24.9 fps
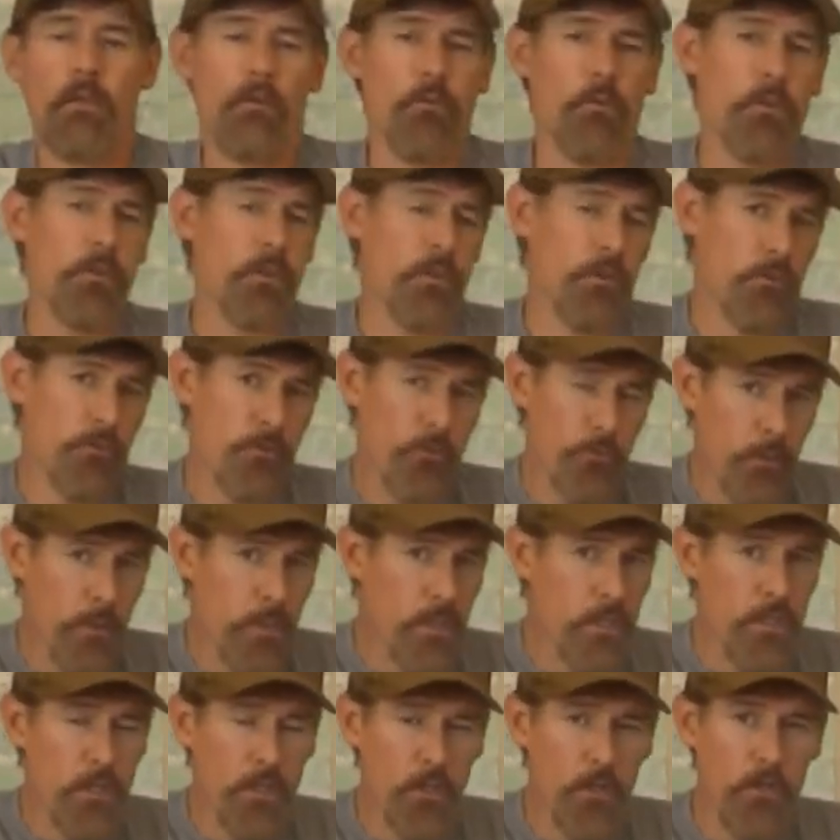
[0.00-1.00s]
within 3
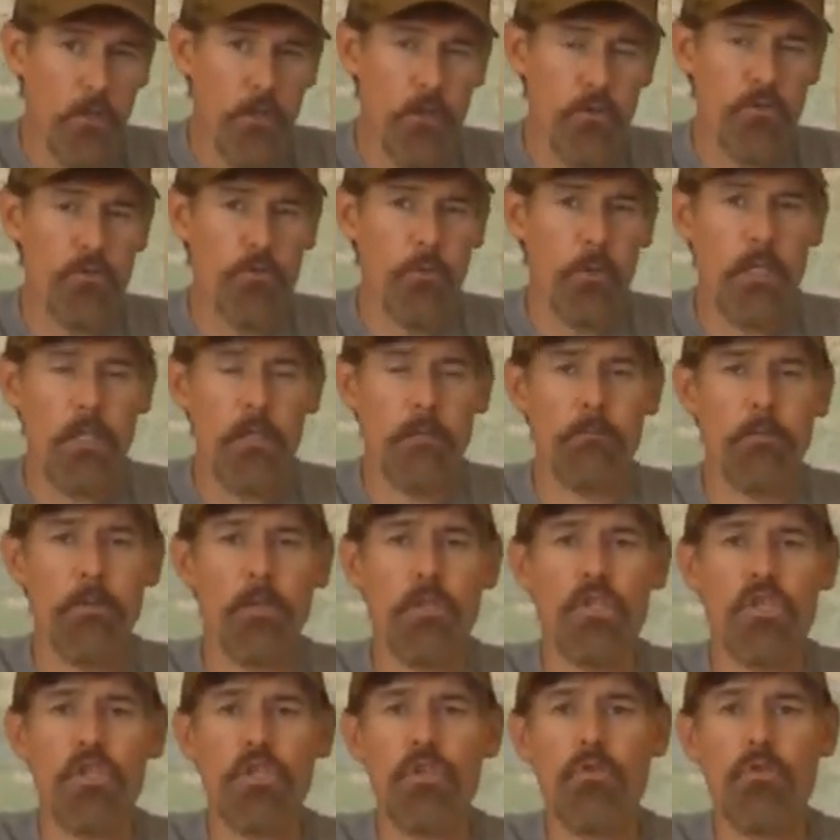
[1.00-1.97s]
years we can put